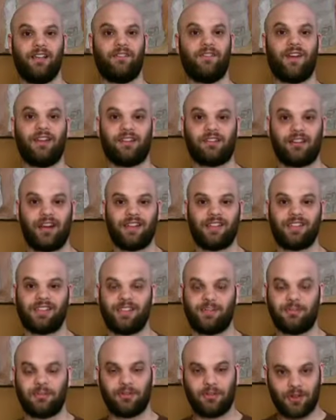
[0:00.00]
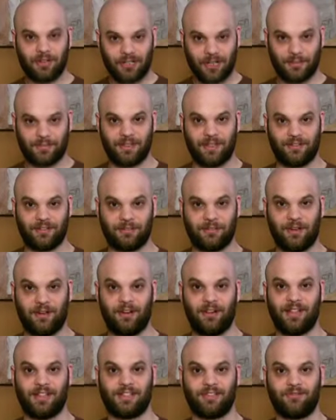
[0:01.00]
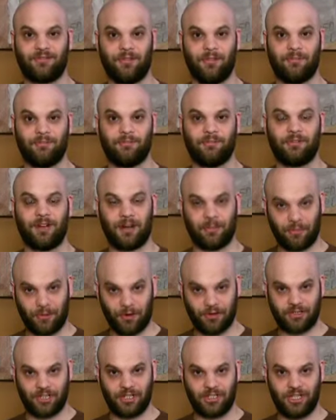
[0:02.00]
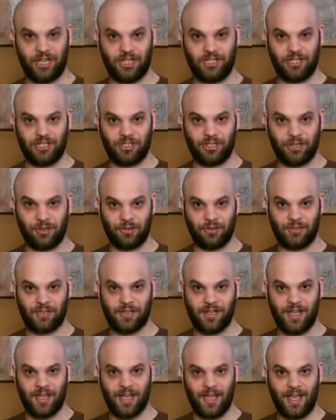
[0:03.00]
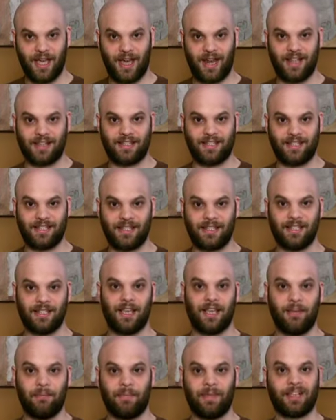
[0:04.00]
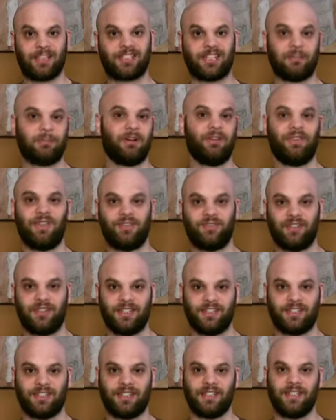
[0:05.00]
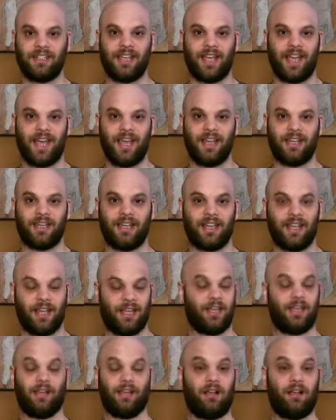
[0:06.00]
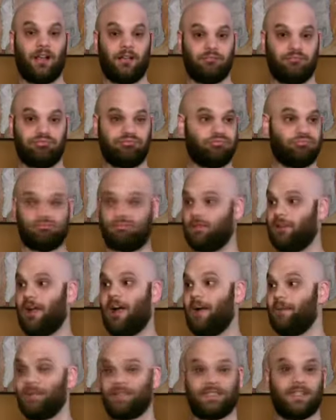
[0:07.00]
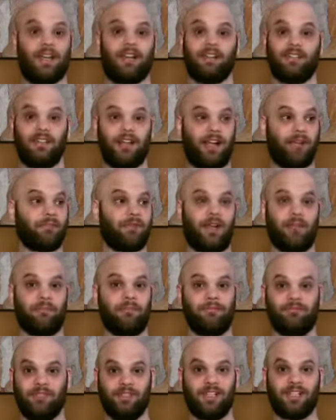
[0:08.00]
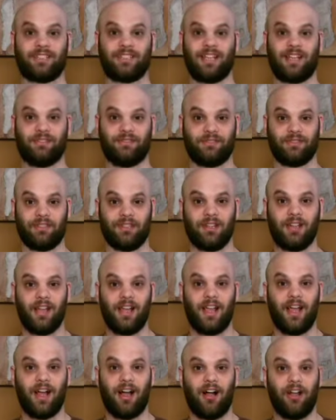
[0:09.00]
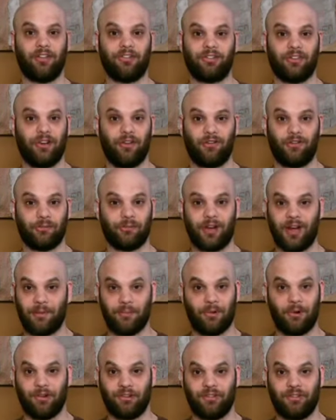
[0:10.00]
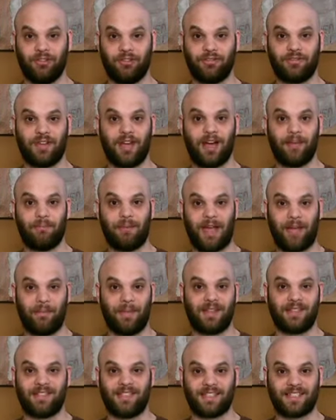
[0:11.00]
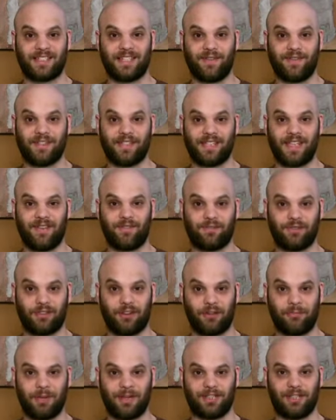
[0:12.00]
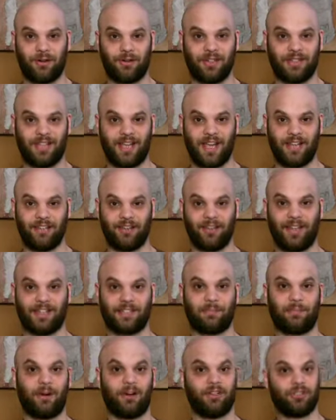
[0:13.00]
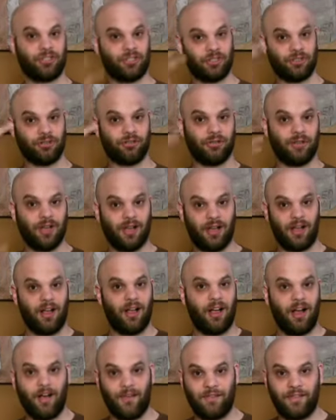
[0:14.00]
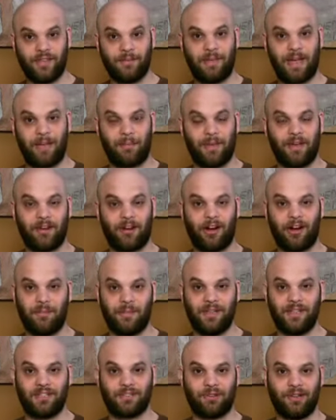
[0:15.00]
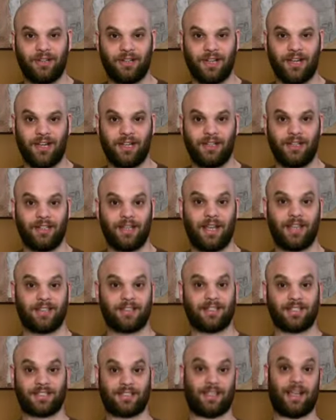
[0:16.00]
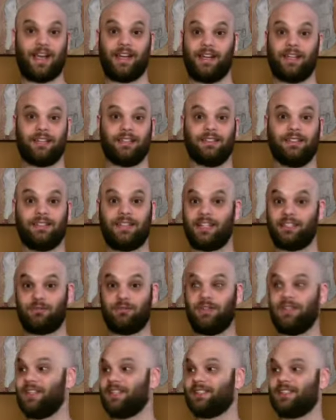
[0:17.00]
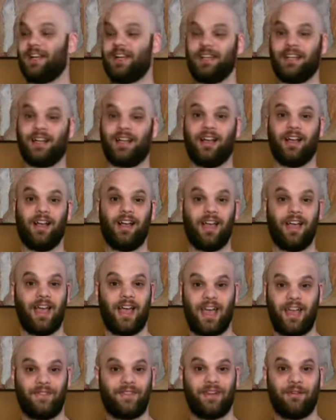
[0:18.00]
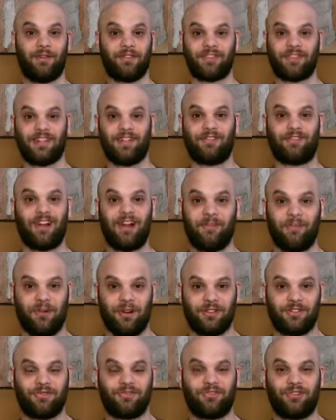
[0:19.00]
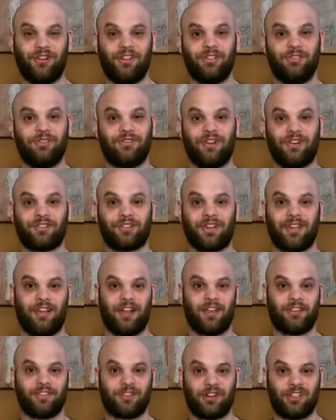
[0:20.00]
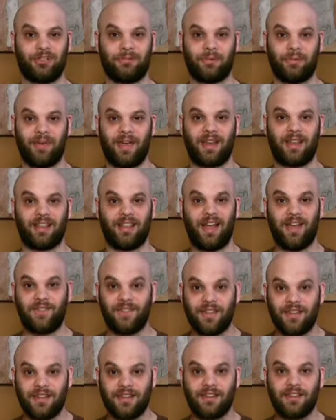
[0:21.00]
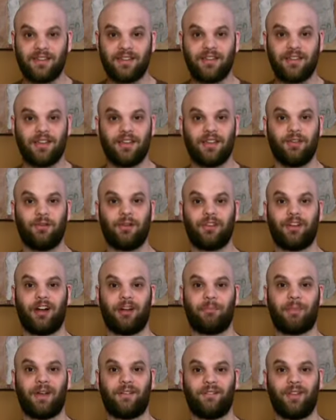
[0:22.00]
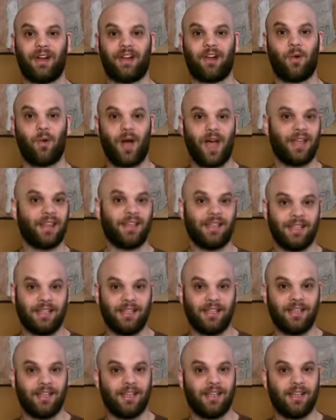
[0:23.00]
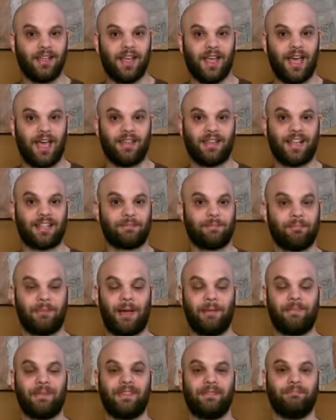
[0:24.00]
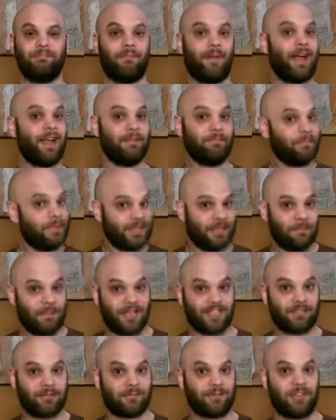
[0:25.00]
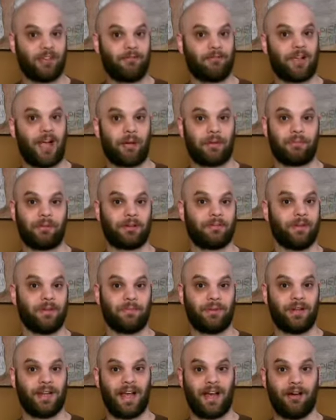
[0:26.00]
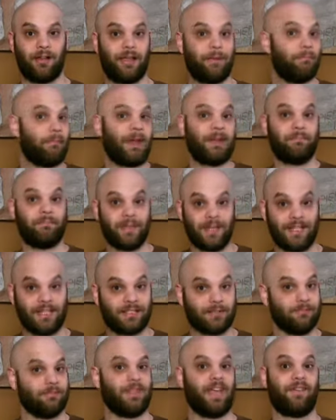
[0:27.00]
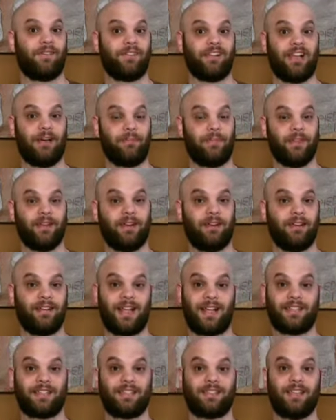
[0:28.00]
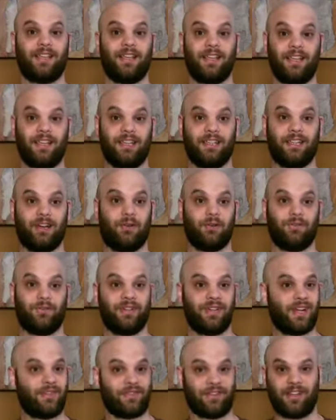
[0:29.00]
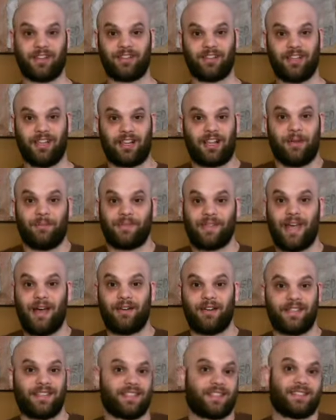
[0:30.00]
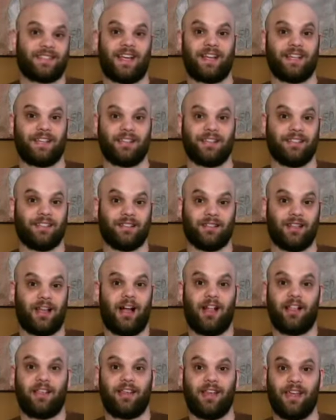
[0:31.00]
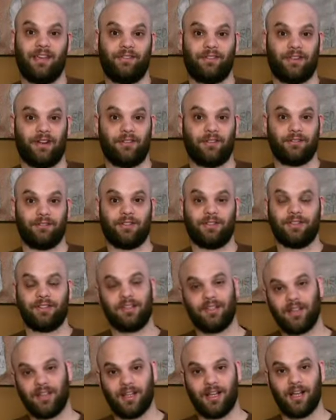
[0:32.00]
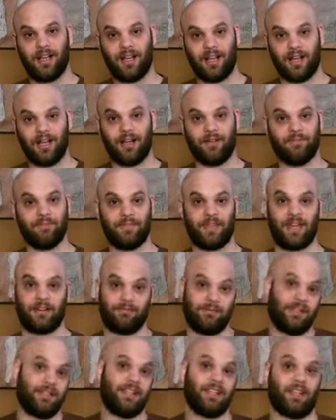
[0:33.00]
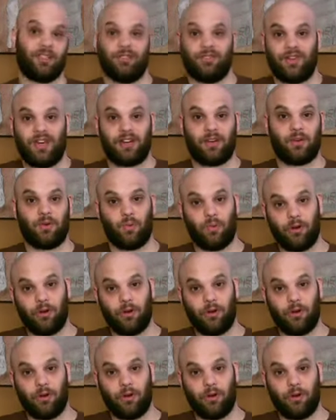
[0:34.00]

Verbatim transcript: Final Crisis number 1 comes out tomorrow. That's from Grant Morrison and J.G. Jones. And it's the big summer event for DC. And uh, I'm excited. I'm, I'm, really excited for it. Also from Grant Morrison, you've got Batman 677 with art by Tony Daniel. That's part two of the Batman RIP storyline, and that's exciting. That's really exciting. And if that wasn't enough Grant Morrison for you, we've also got All-Star Superman 11 with art by Frank Quitely and that might be might be the best comic book being put out. It might be. It's definitely up there, and that's you know whenever it comes out, it's exciting little holiday for everyone. Um, not really because you've got to go